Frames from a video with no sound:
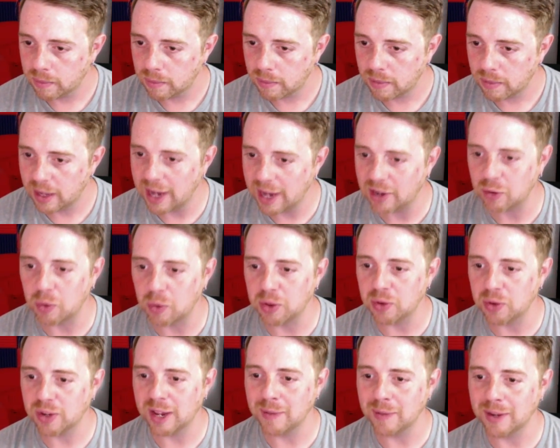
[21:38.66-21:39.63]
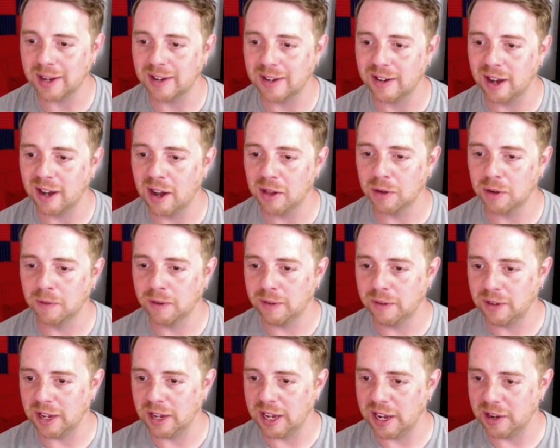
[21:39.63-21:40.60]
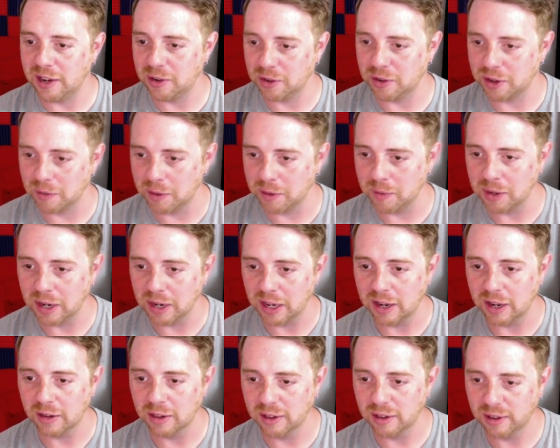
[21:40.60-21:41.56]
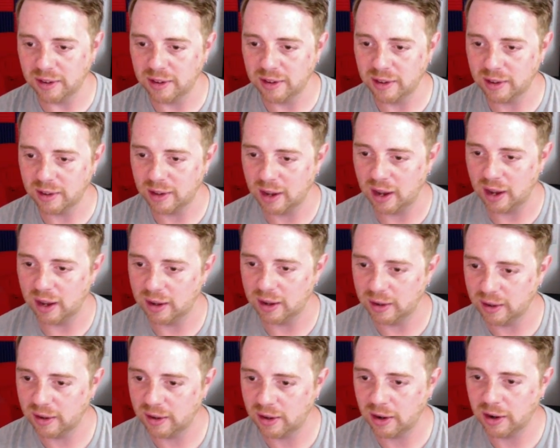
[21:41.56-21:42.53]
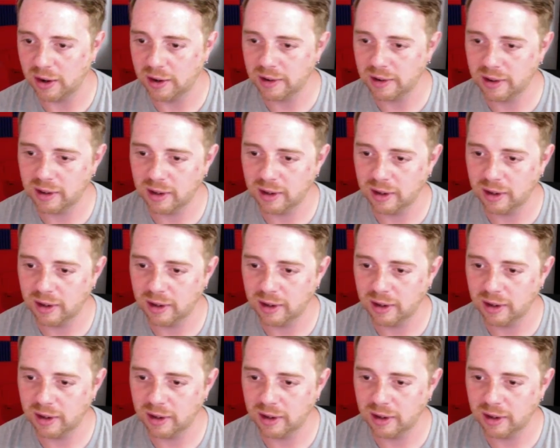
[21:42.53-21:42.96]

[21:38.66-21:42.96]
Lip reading: Yeah, because weren't those games like $1.50 each or something ridiculous, Tarks?